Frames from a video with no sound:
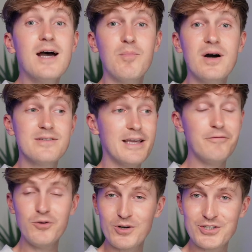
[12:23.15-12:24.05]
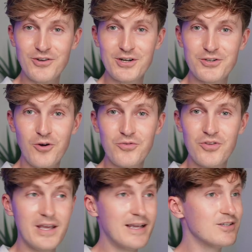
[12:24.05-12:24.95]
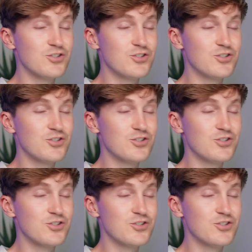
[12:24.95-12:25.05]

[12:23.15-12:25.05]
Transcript: but if you want to start your own thing,